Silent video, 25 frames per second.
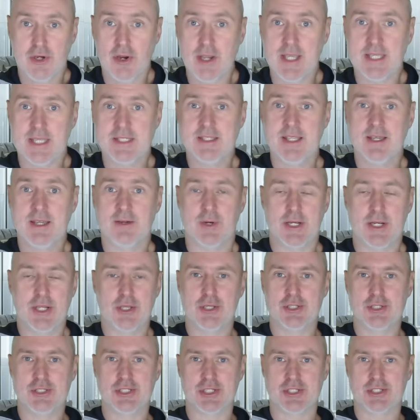great, isn't it, when you
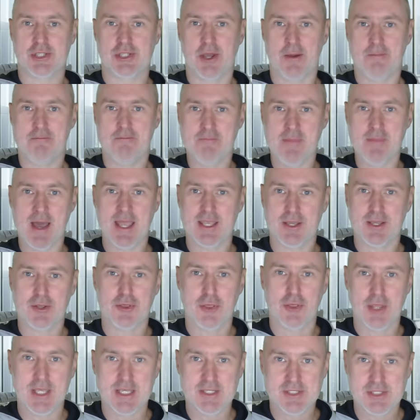can just make
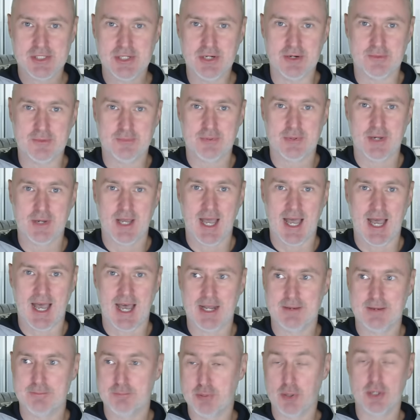things up
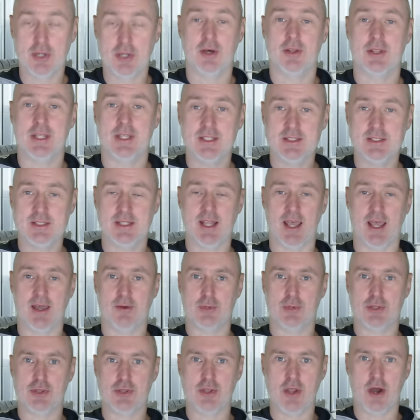and put it on the internet
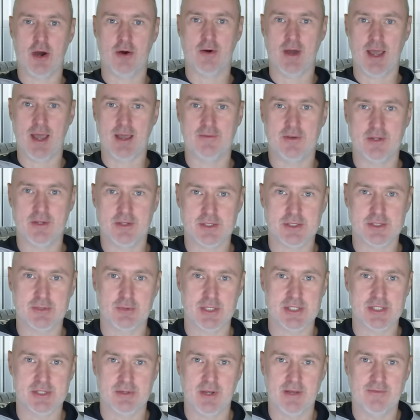with no evidence
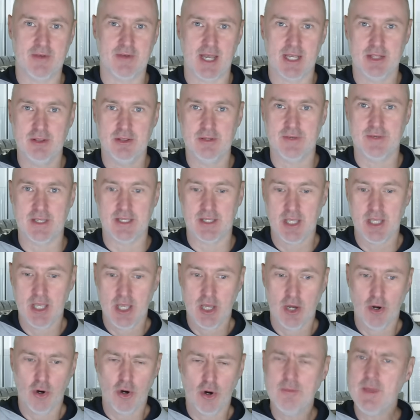whatsoever. I love it.
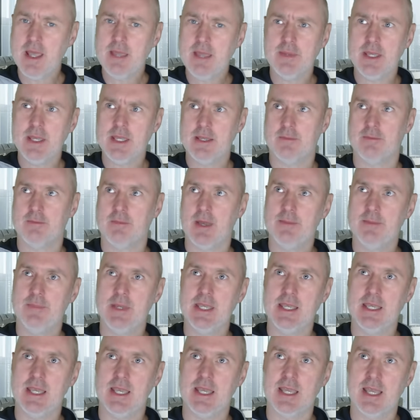Or
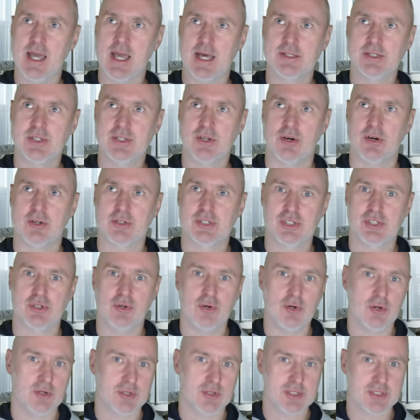maybe he has got a
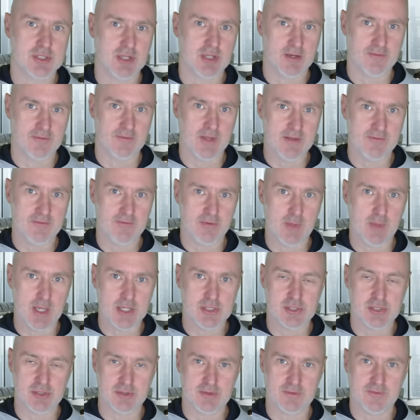source of
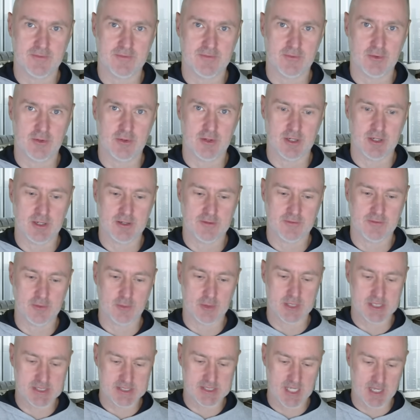information for
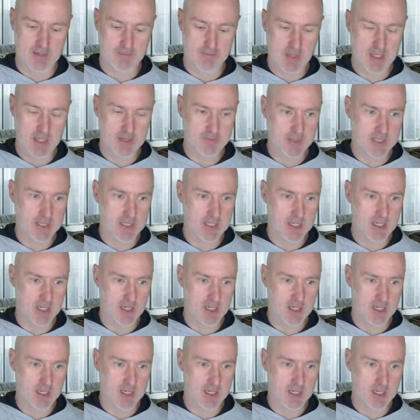what he's saying. Maybe